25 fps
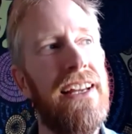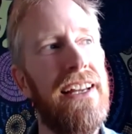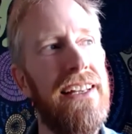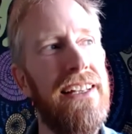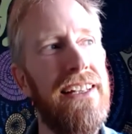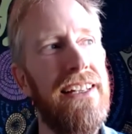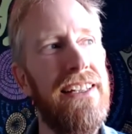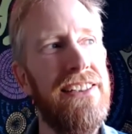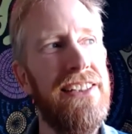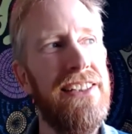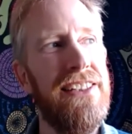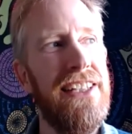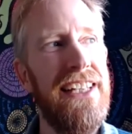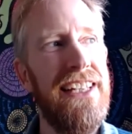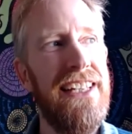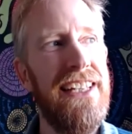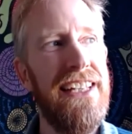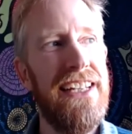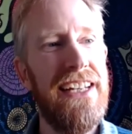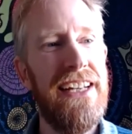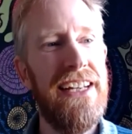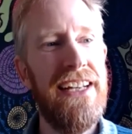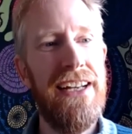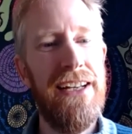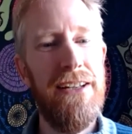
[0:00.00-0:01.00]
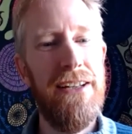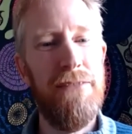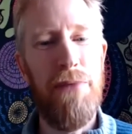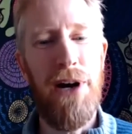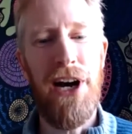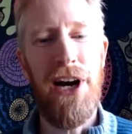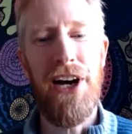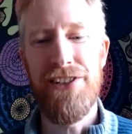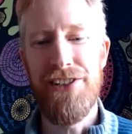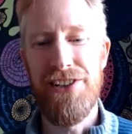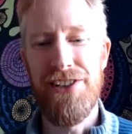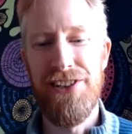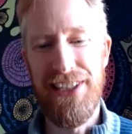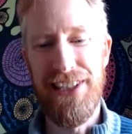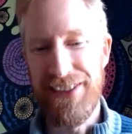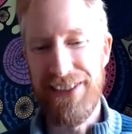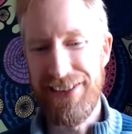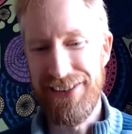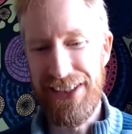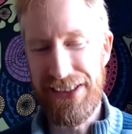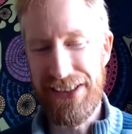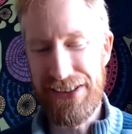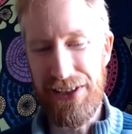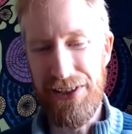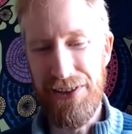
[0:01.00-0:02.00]
the passion is
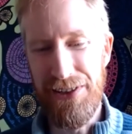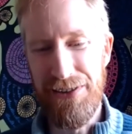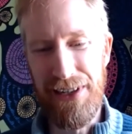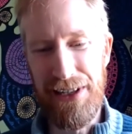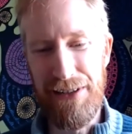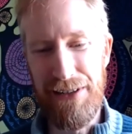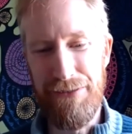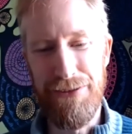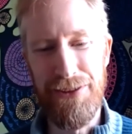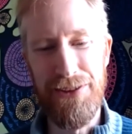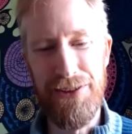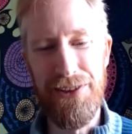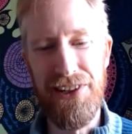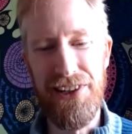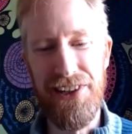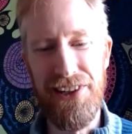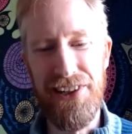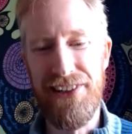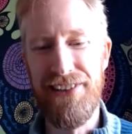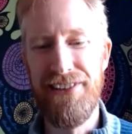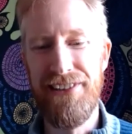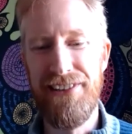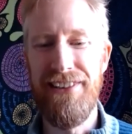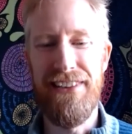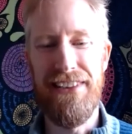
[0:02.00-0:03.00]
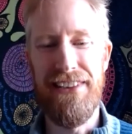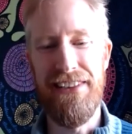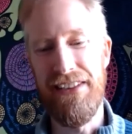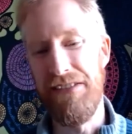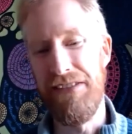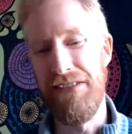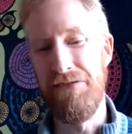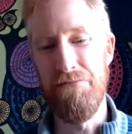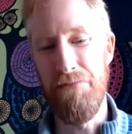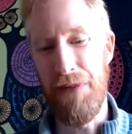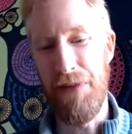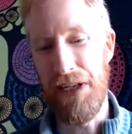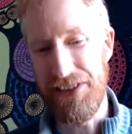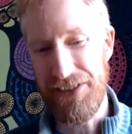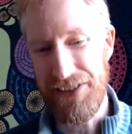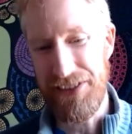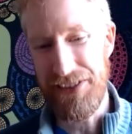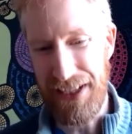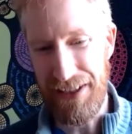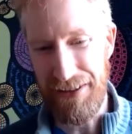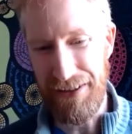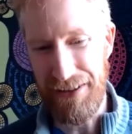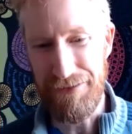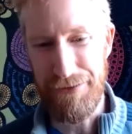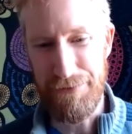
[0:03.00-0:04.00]
not only for
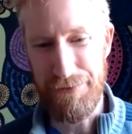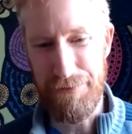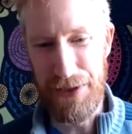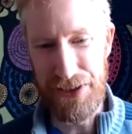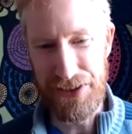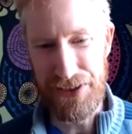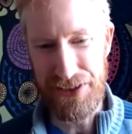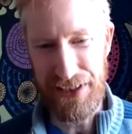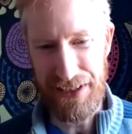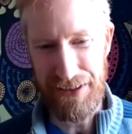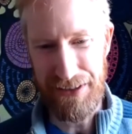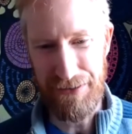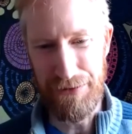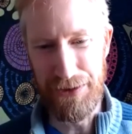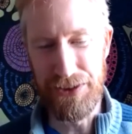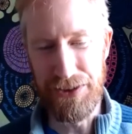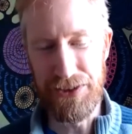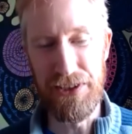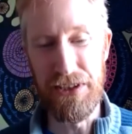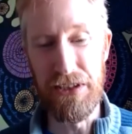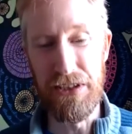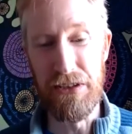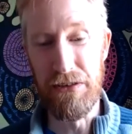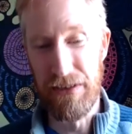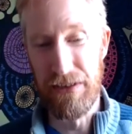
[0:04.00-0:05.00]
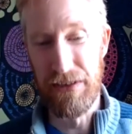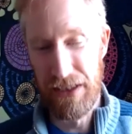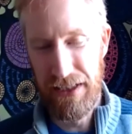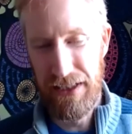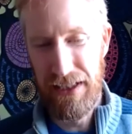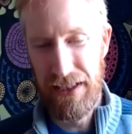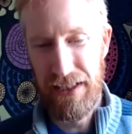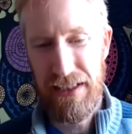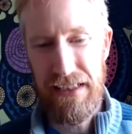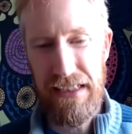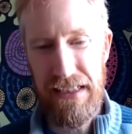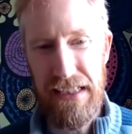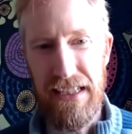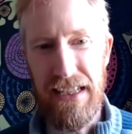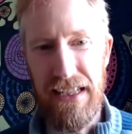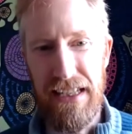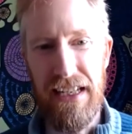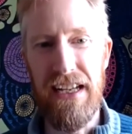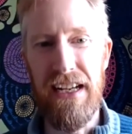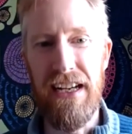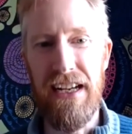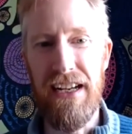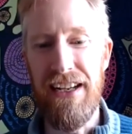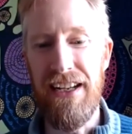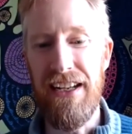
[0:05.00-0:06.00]
myself, but I want to
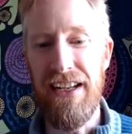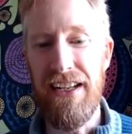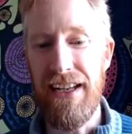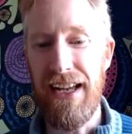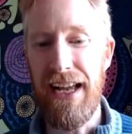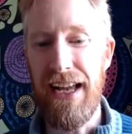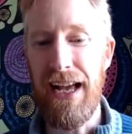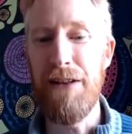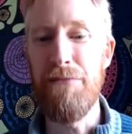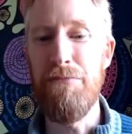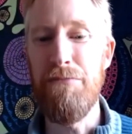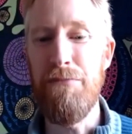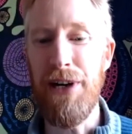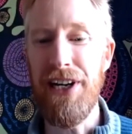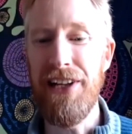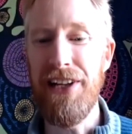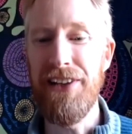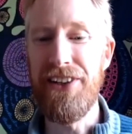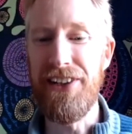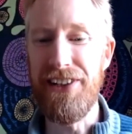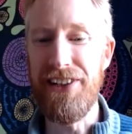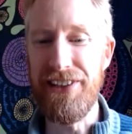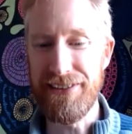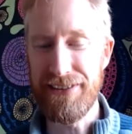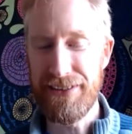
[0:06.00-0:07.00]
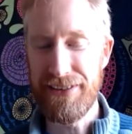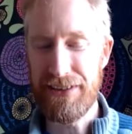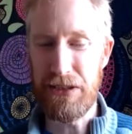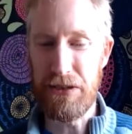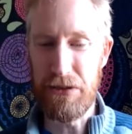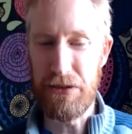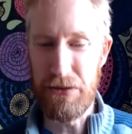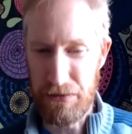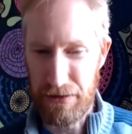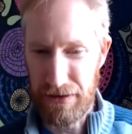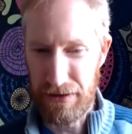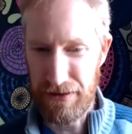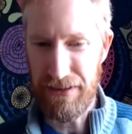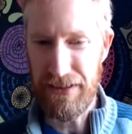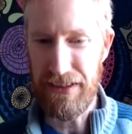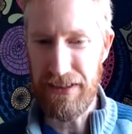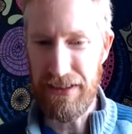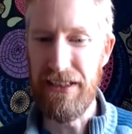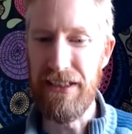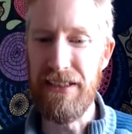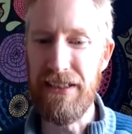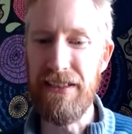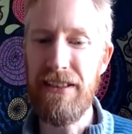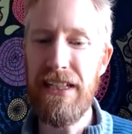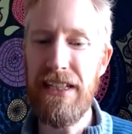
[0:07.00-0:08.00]
help others to
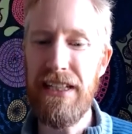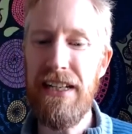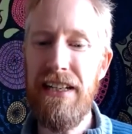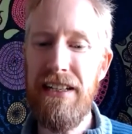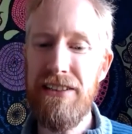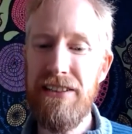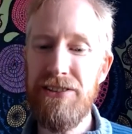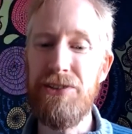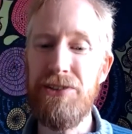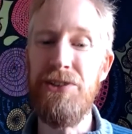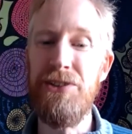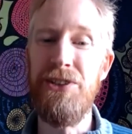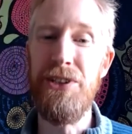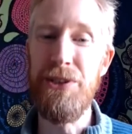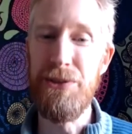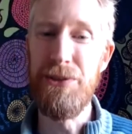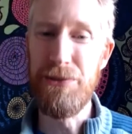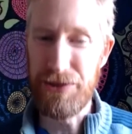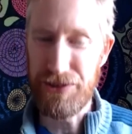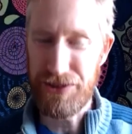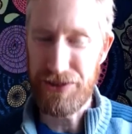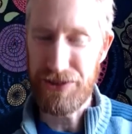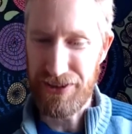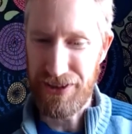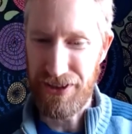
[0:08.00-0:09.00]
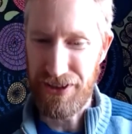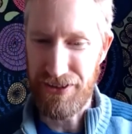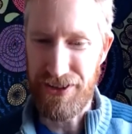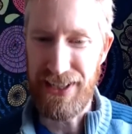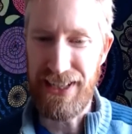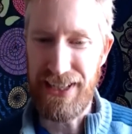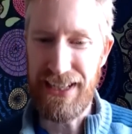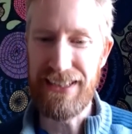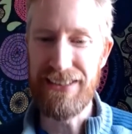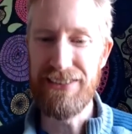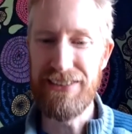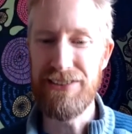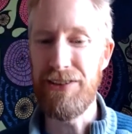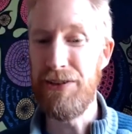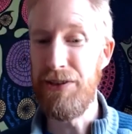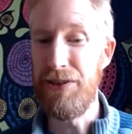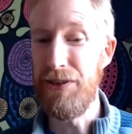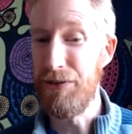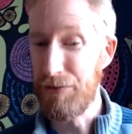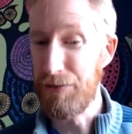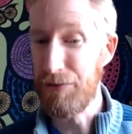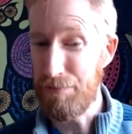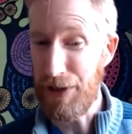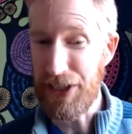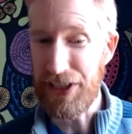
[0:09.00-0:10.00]
use things, to
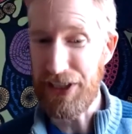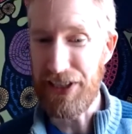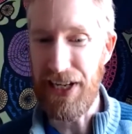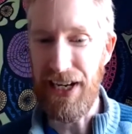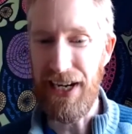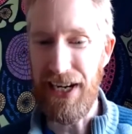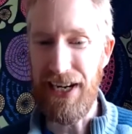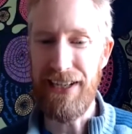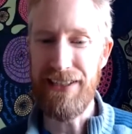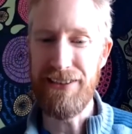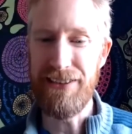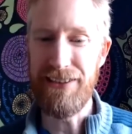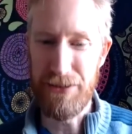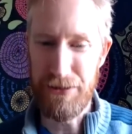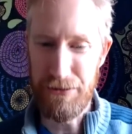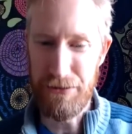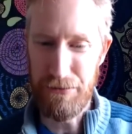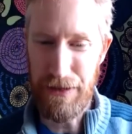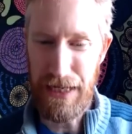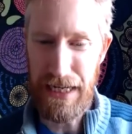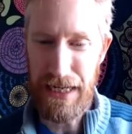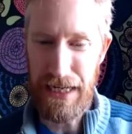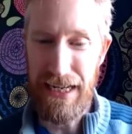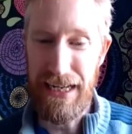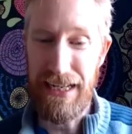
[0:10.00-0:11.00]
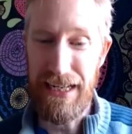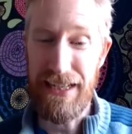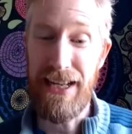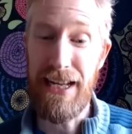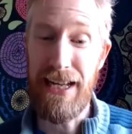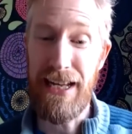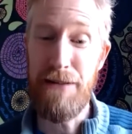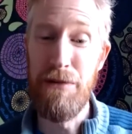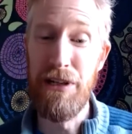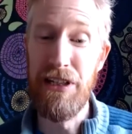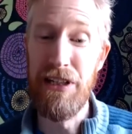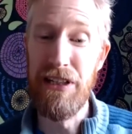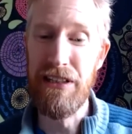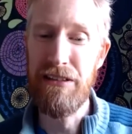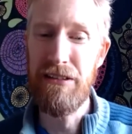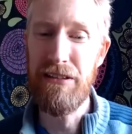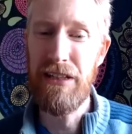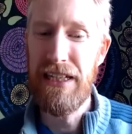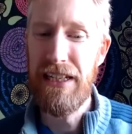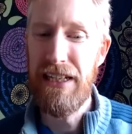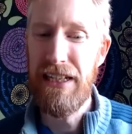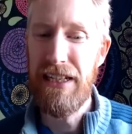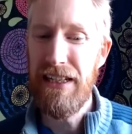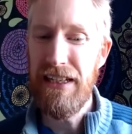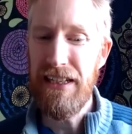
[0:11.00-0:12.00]
use PKI to enable
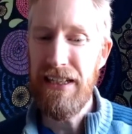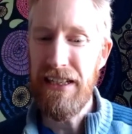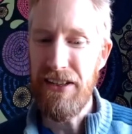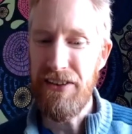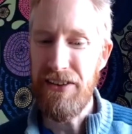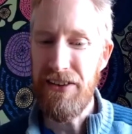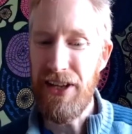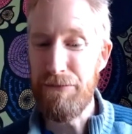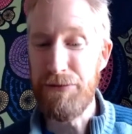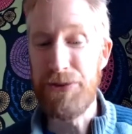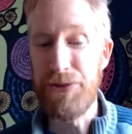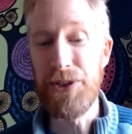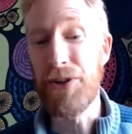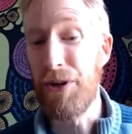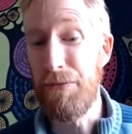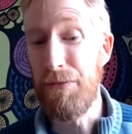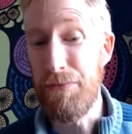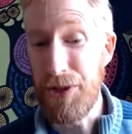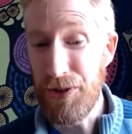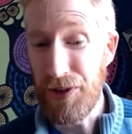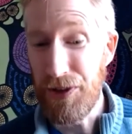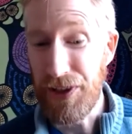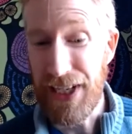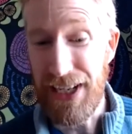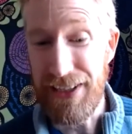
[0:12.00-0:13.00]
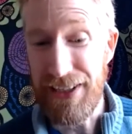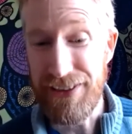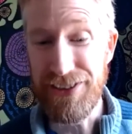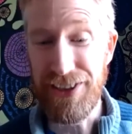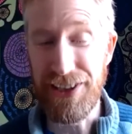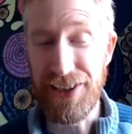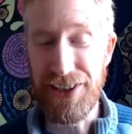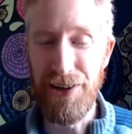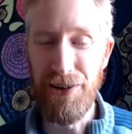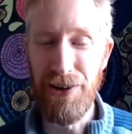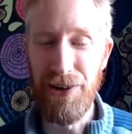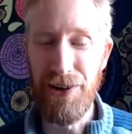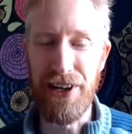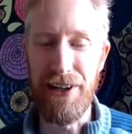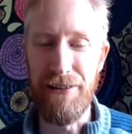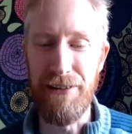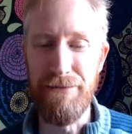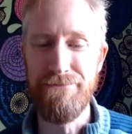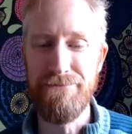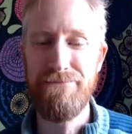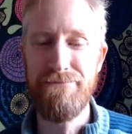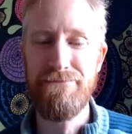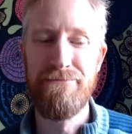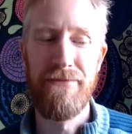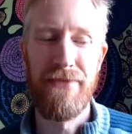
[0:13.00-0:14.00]
them to communicate securely.
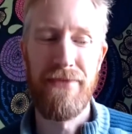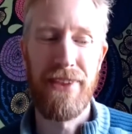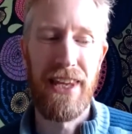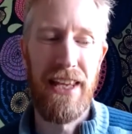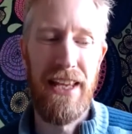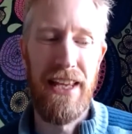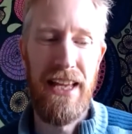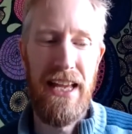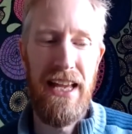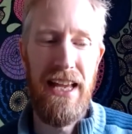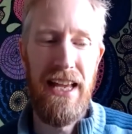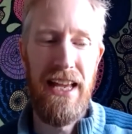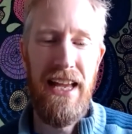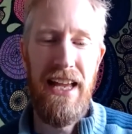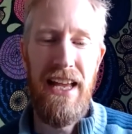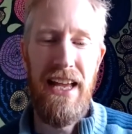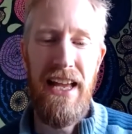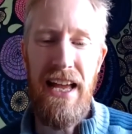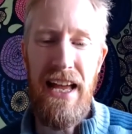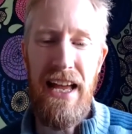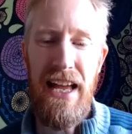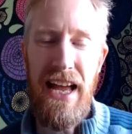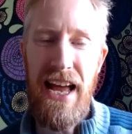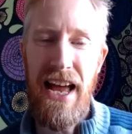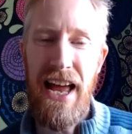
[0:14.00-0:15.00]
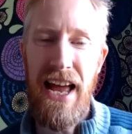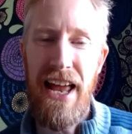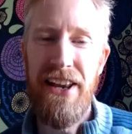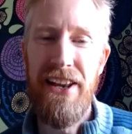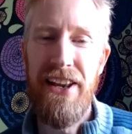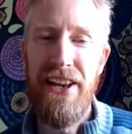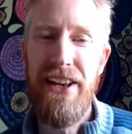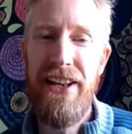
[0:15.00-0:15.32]
And